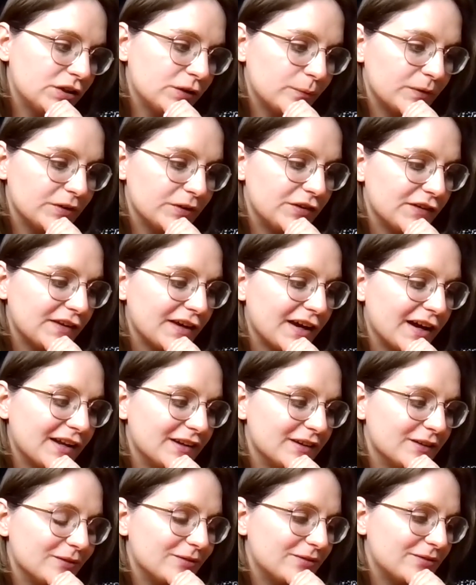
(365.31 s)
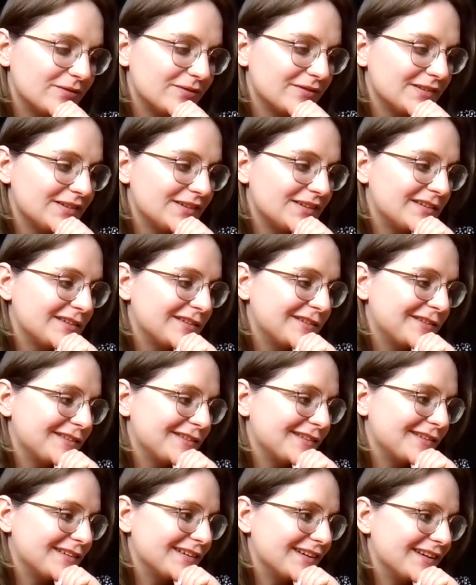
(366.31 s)
which is kind of
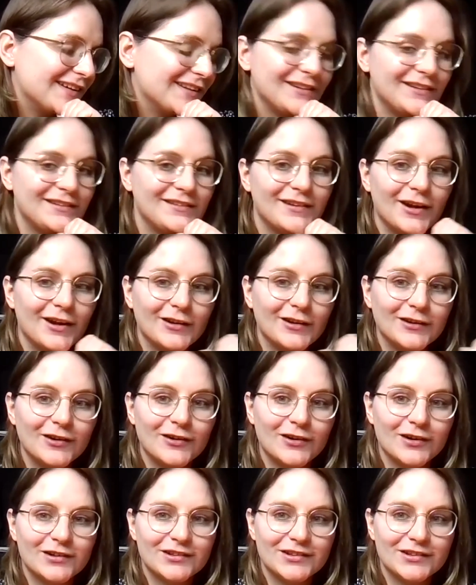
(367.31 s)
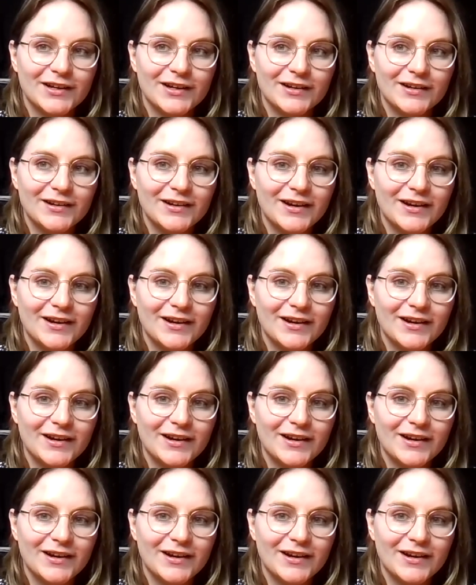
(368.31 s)
a Yorkshire,